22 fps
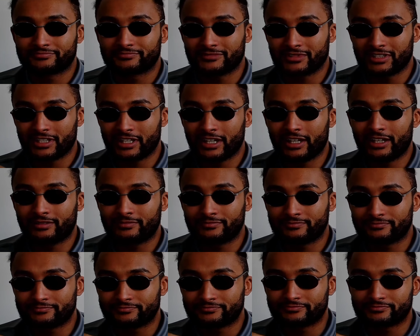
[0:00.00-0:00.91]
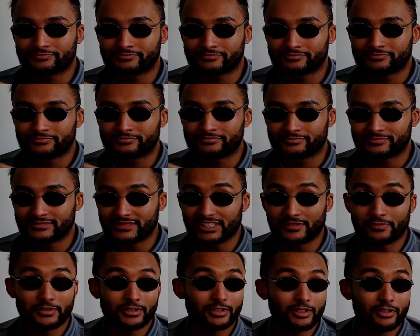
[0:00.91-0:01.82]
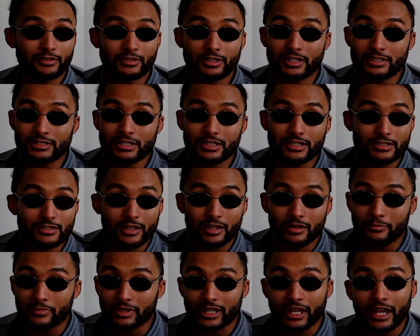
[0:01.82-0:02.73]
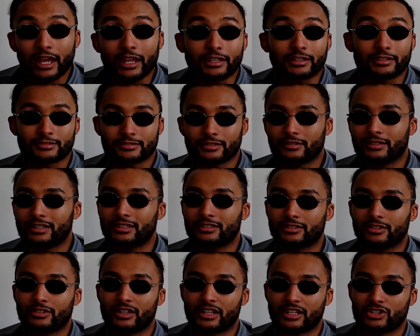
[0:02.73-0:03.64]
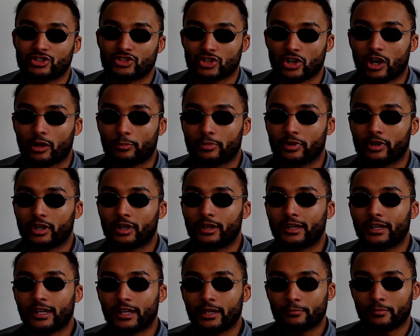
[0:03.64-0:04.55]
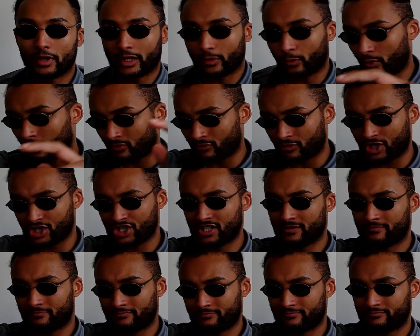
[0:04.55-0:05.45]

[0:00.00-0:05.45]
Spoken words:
Yeah? He's been doing it since time began. So he's good at his job. But I won't rush him.